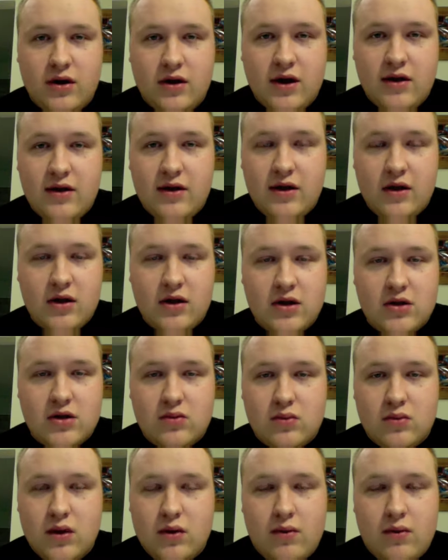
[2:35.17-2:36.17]
You can just run
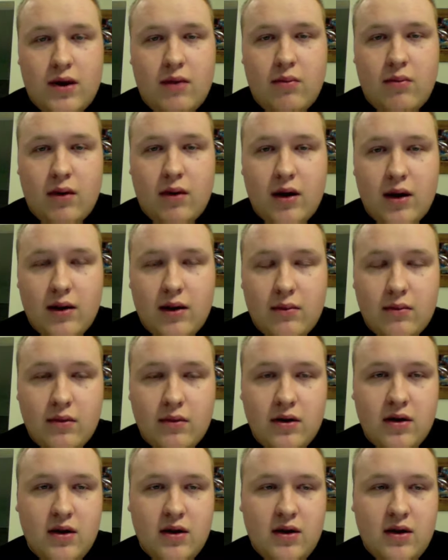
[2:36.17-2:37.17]
right by
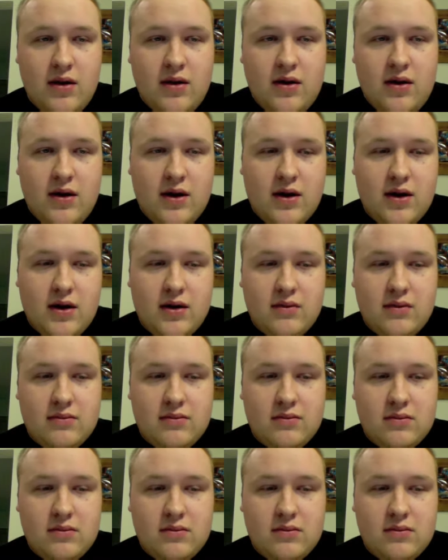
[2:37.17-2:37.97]
them.